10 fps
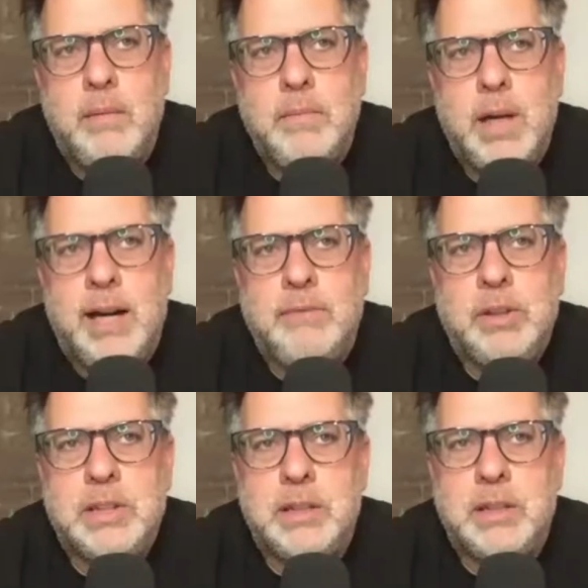I've looked
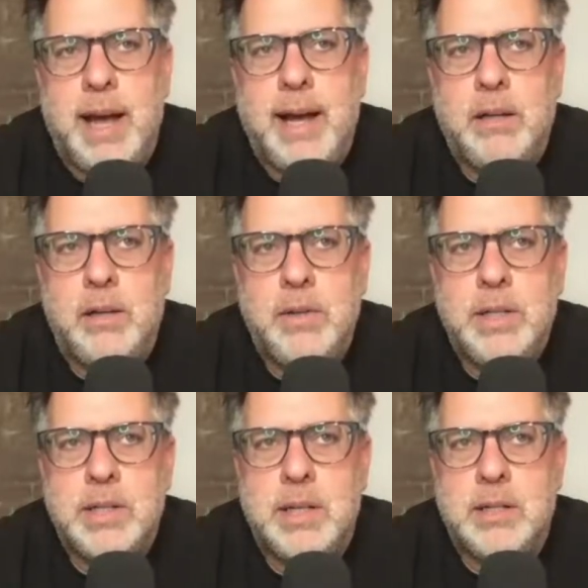at that always
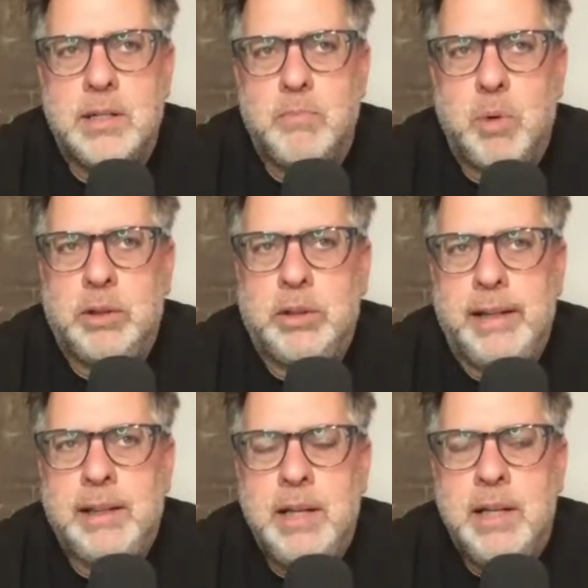as more like,
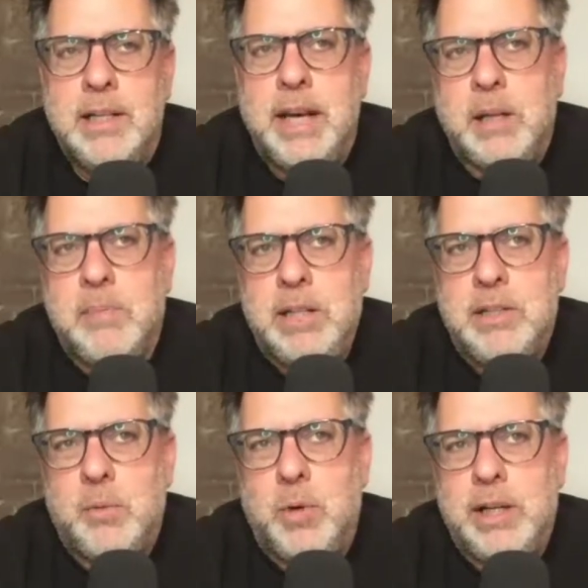that could be
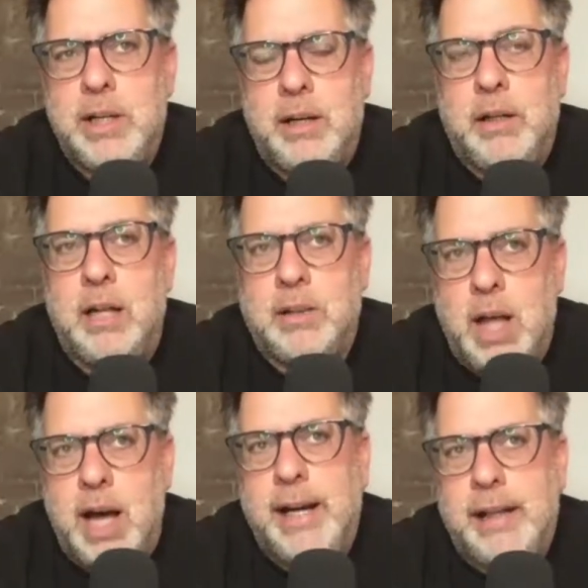a
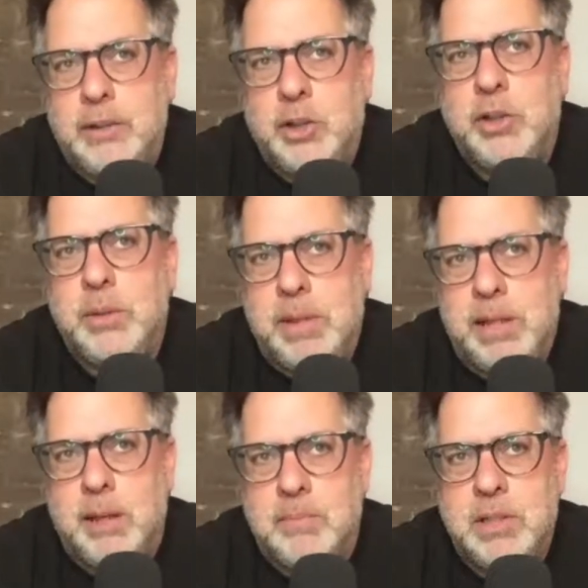line could be
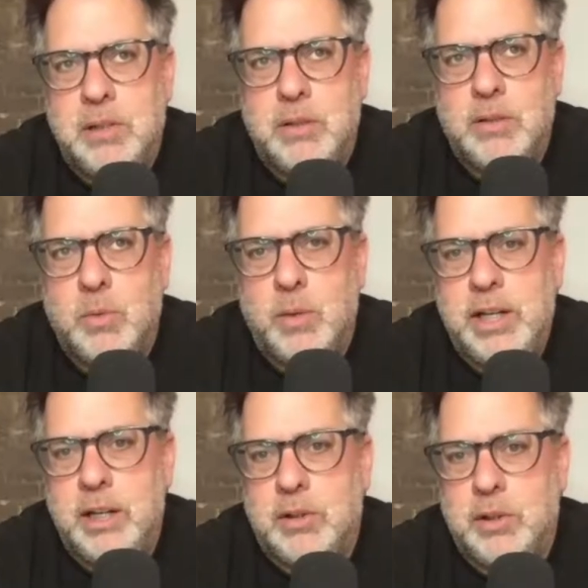up to 20 to
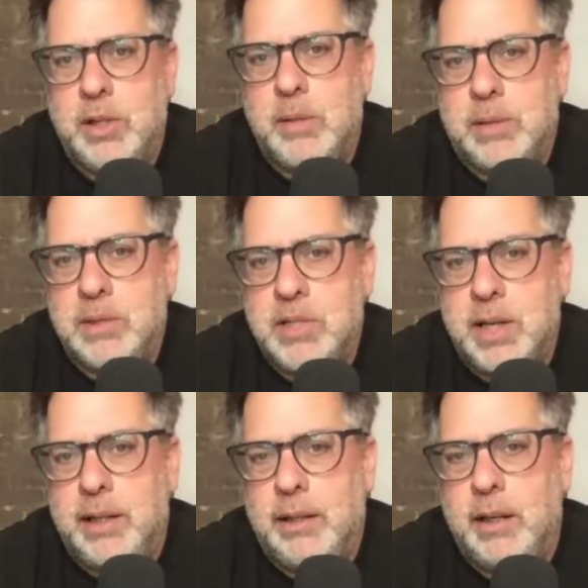
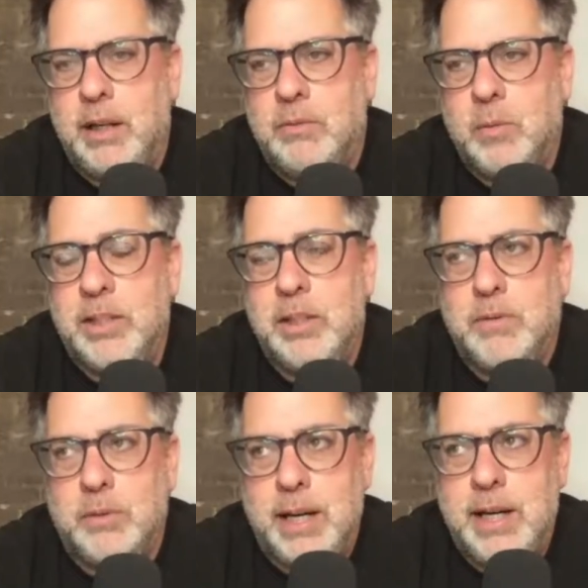30% of what you've
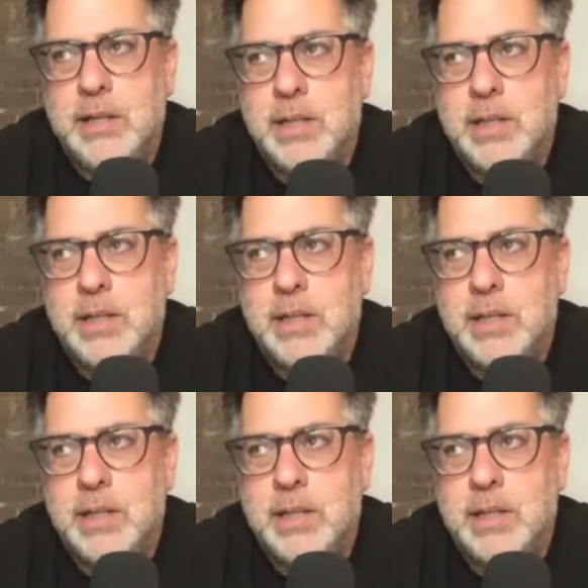raised.